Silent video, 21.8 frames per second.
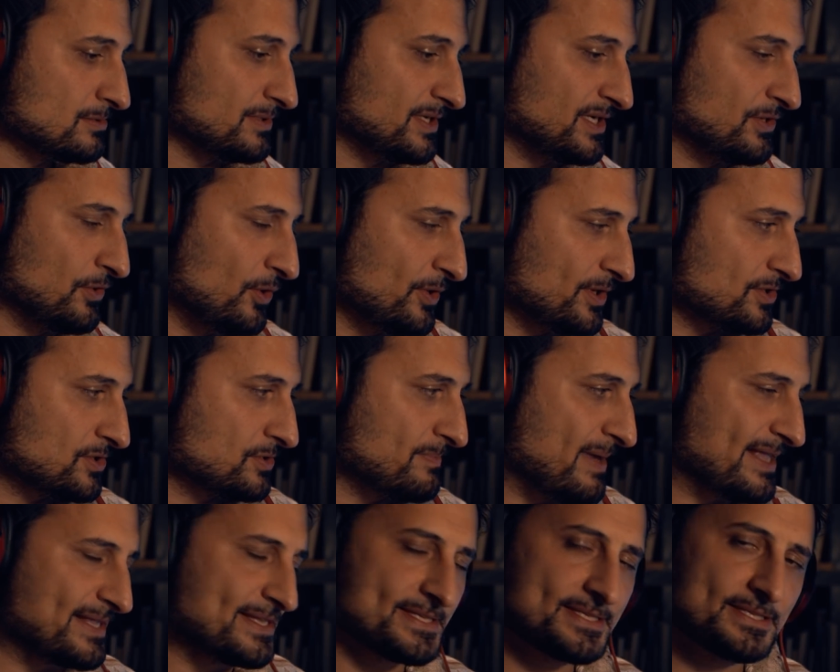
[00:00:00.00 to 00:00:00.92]
in order to
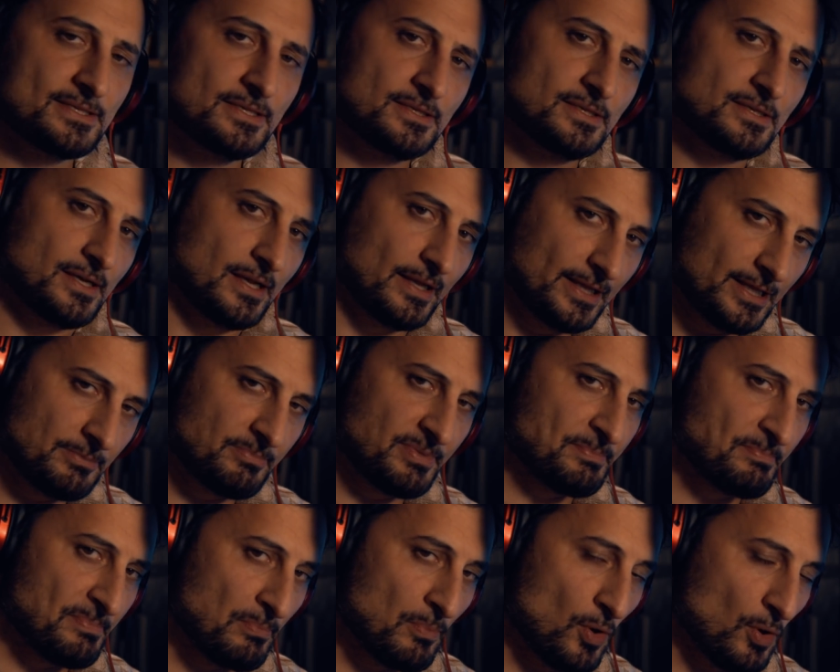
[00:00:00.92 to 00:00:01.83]
make this a little
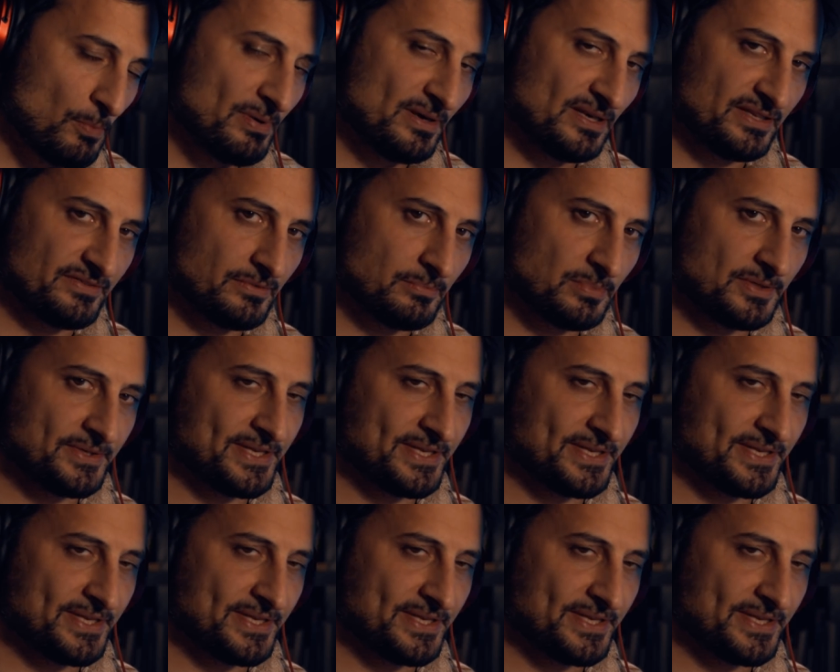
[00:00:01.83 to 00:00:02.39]
bit more believable,